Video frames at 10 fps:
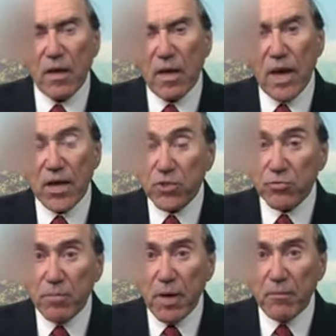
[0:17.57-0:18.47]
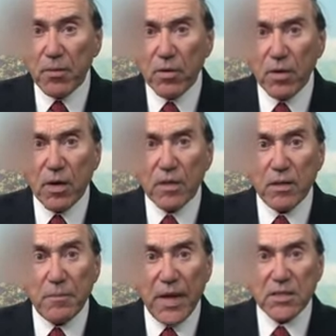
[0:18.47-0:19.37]
As you remember, the
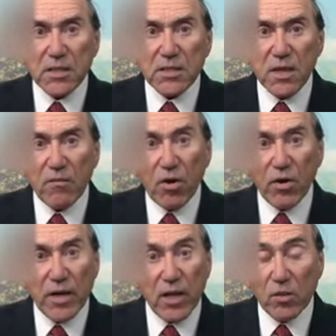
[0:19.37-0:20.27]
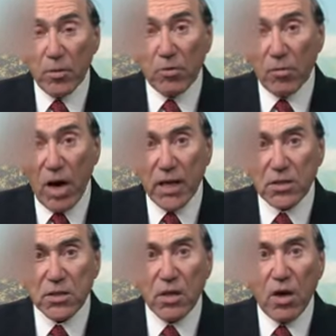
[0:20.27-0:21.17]
basis of our inalienable
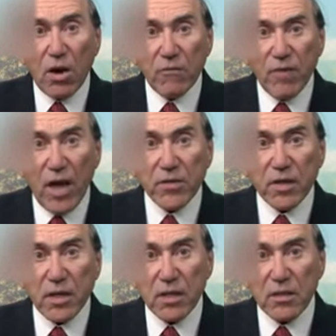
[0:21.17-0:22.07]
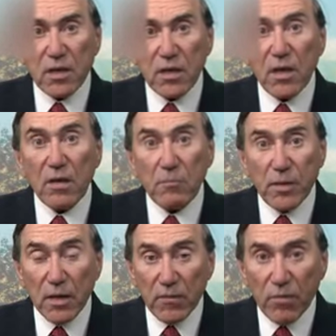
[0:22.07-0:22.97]
rights are founded in the
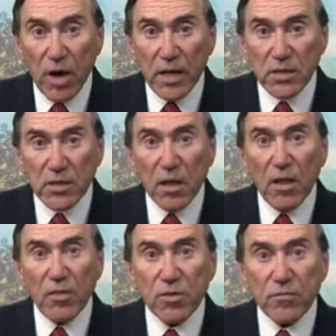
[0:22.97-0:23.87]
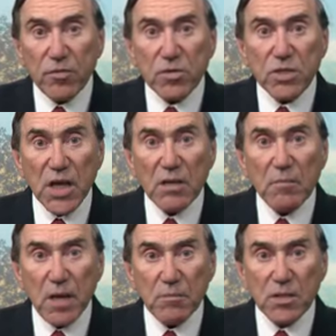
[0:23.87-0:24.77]
Bill of Rights, those first 10
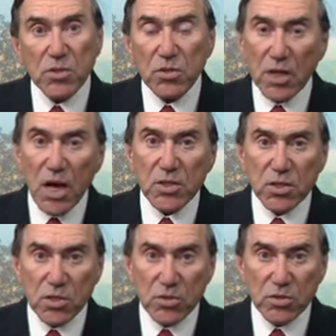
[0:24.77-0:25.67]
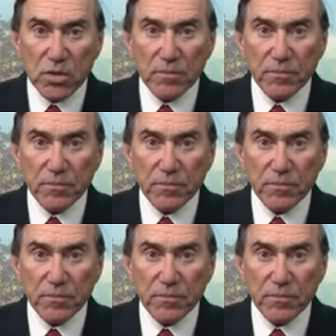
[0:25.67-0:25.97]
amendments to the Constitution.